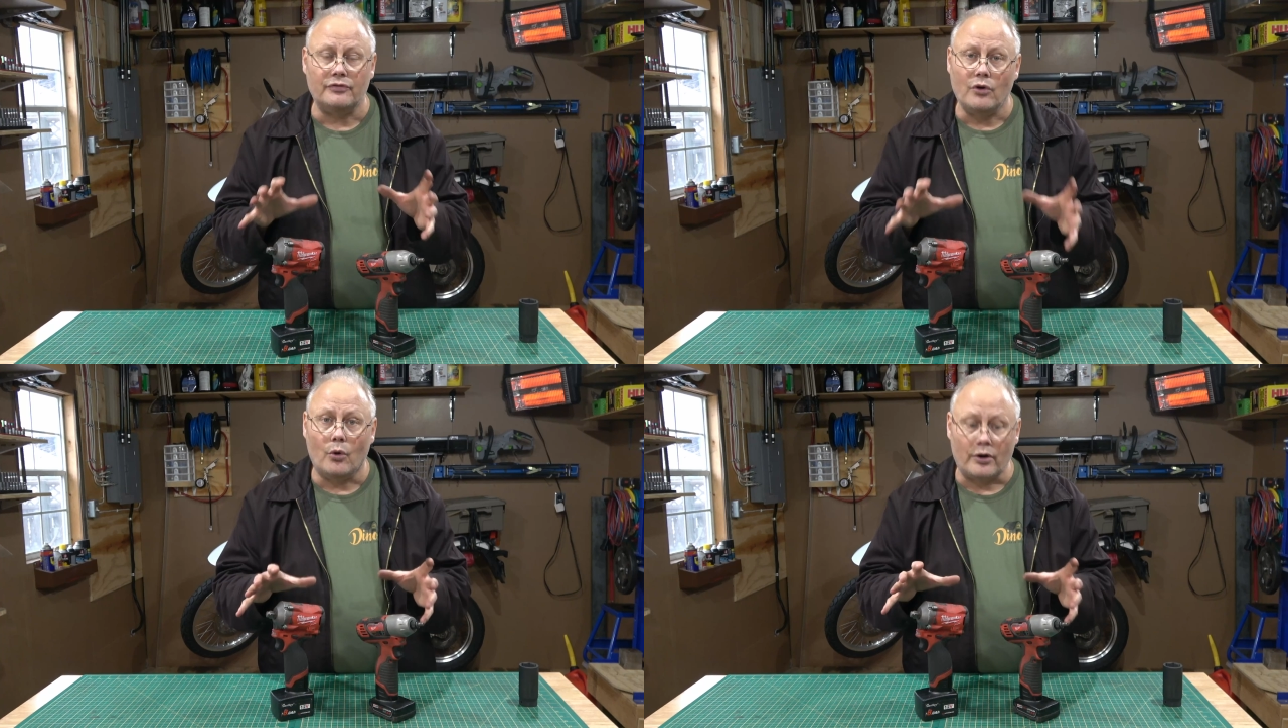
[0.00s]

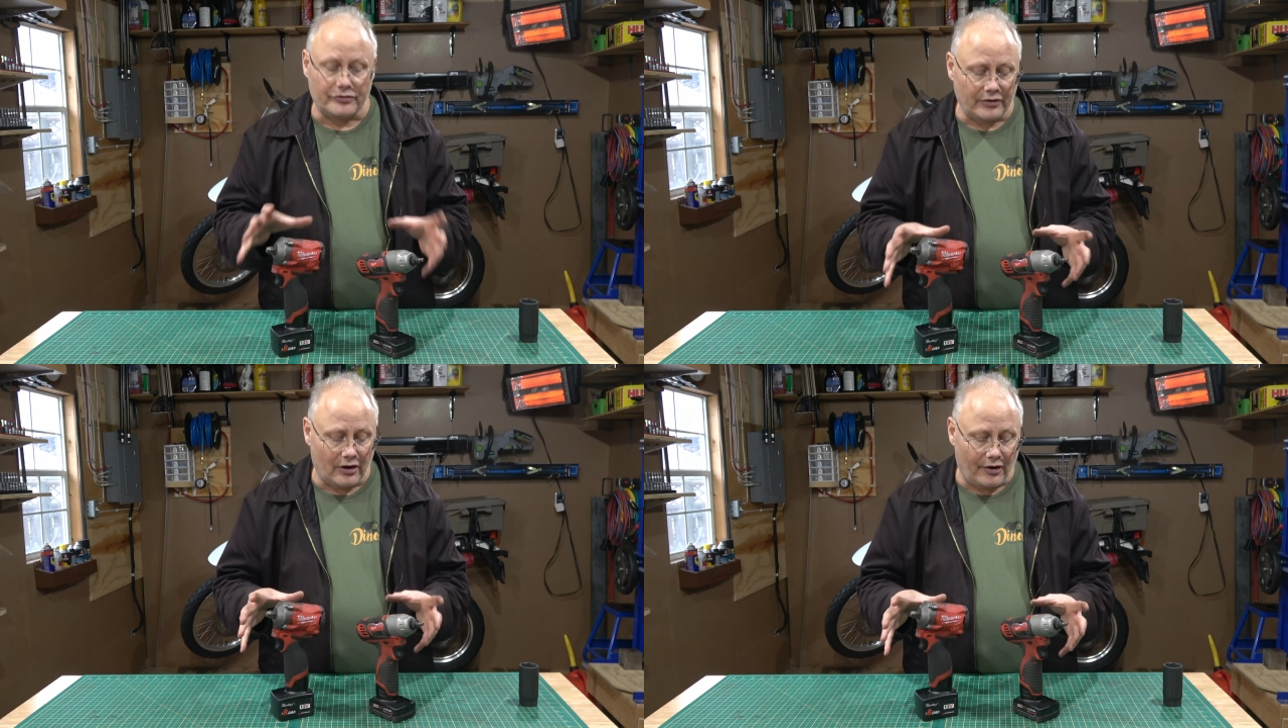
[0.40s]
of
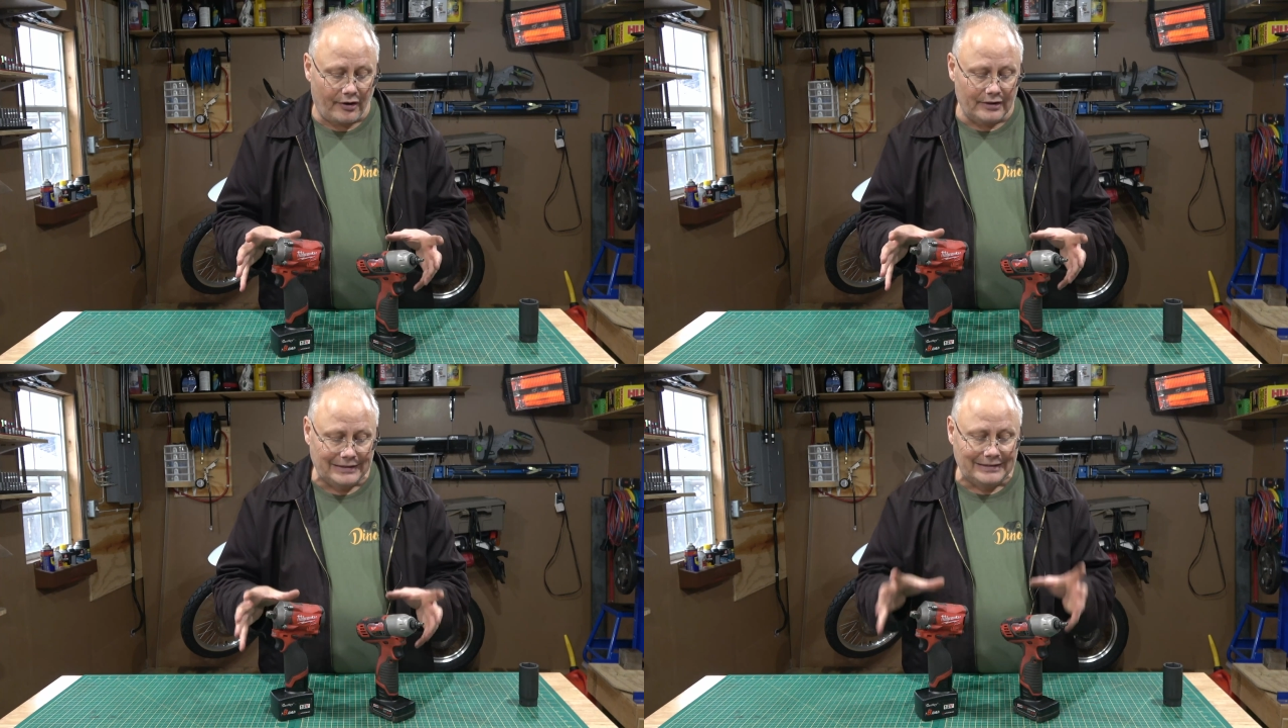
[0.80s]
course,
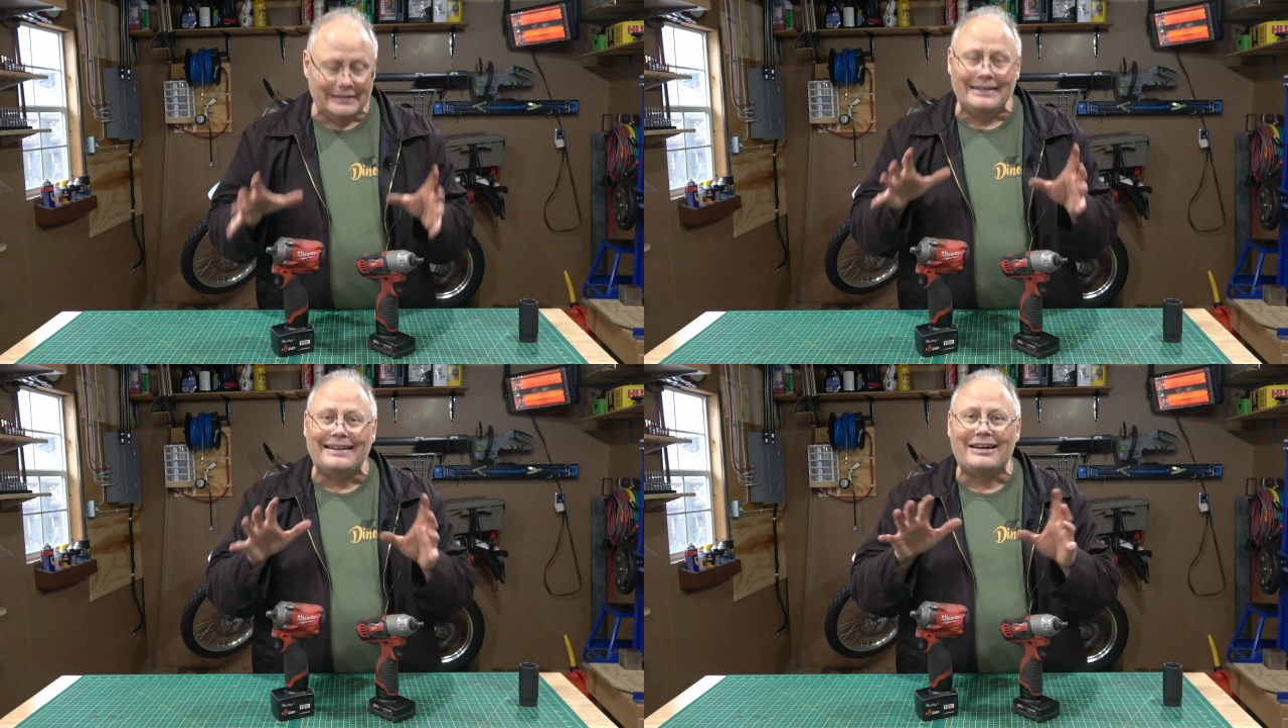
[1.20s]
are
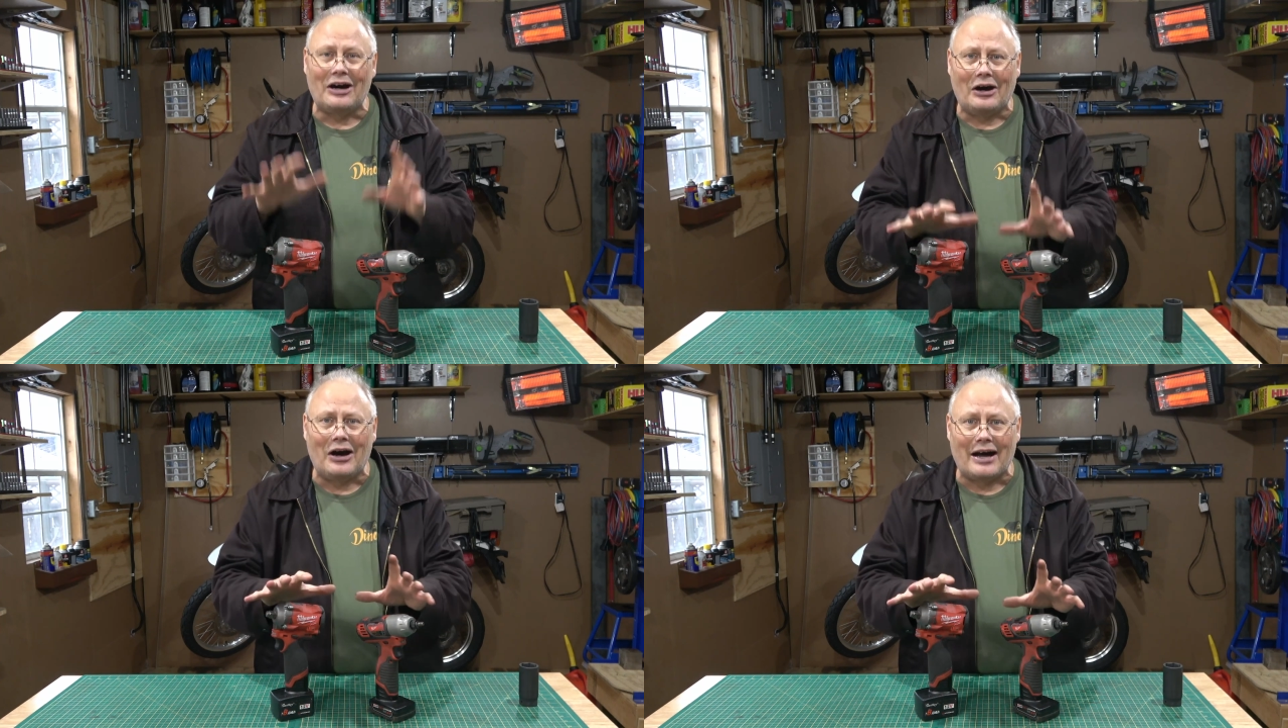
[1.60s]

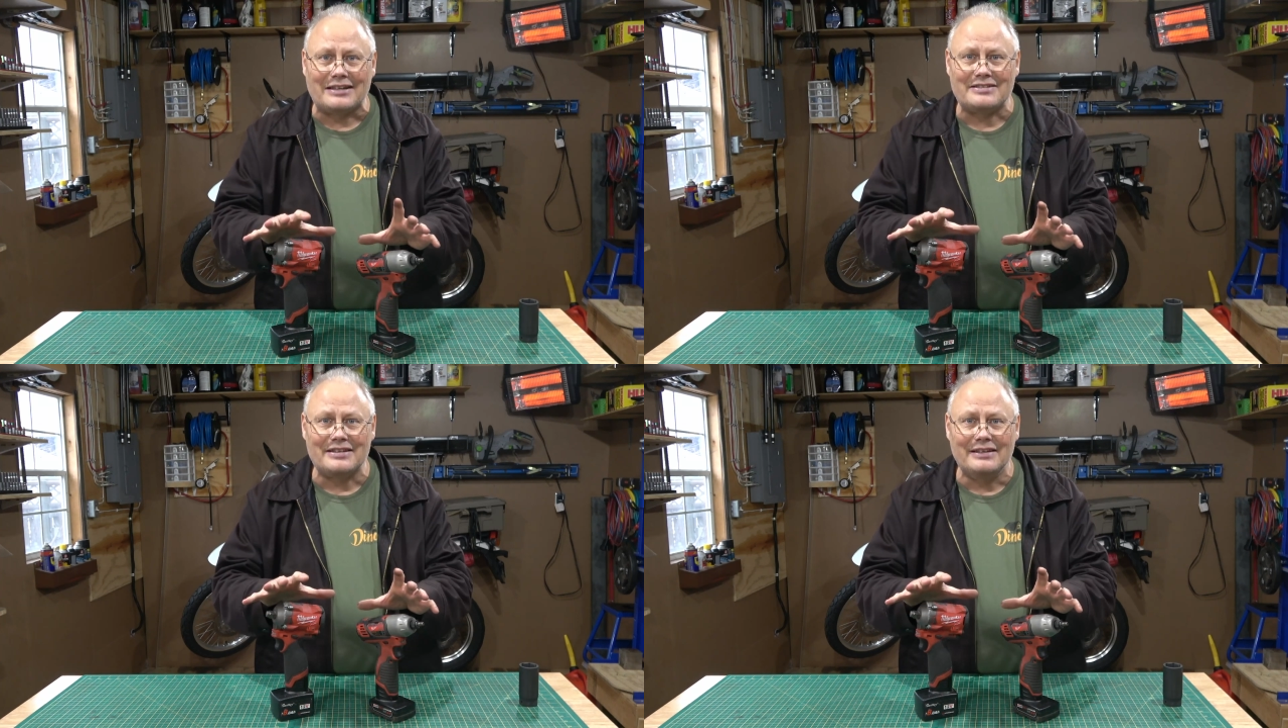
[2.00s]

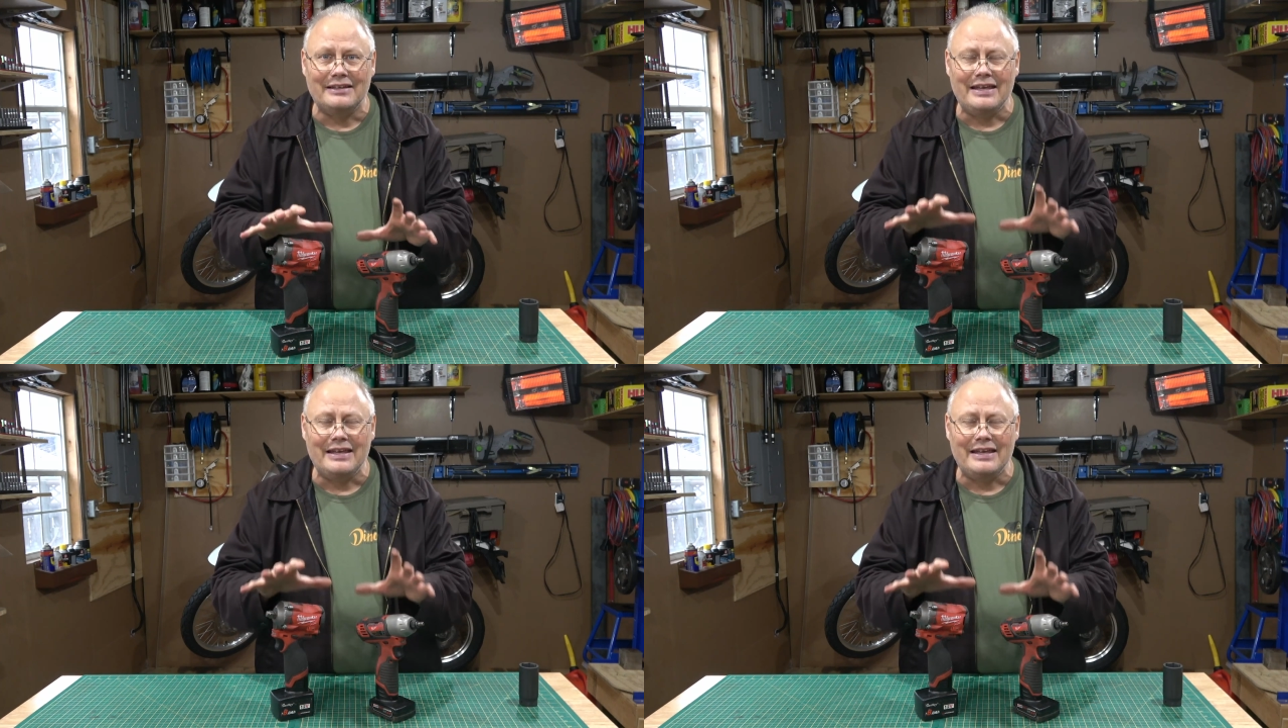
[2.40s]
cost.